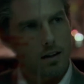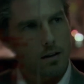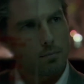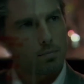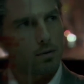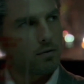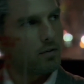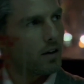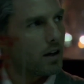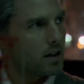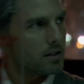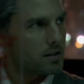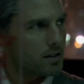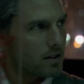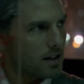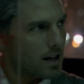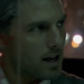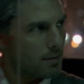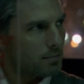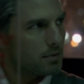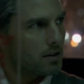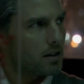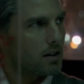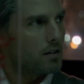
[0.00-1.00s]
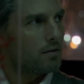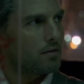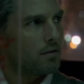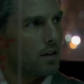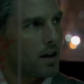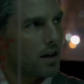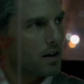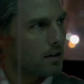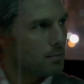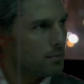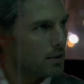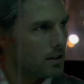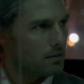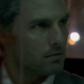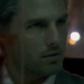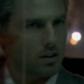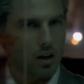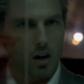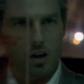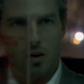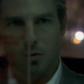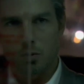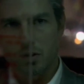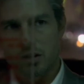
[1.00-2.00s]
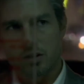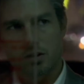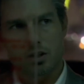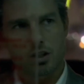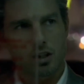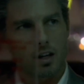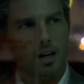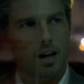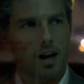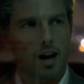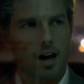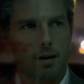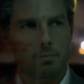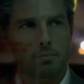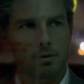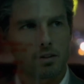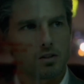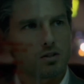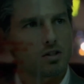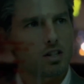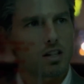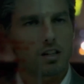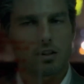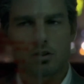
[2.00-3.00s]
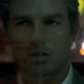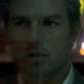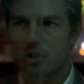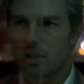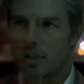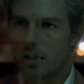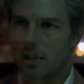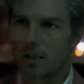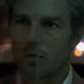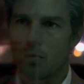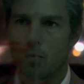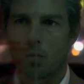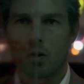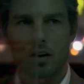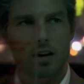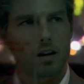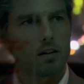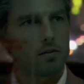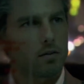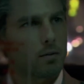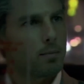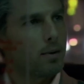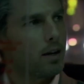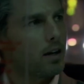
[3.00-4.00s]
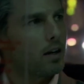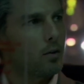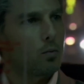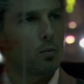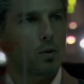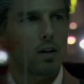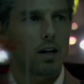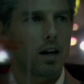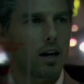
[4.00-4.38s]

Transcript: Improvise, adapt to the environment. Darwin, shit happens. I Ching, whatever, man.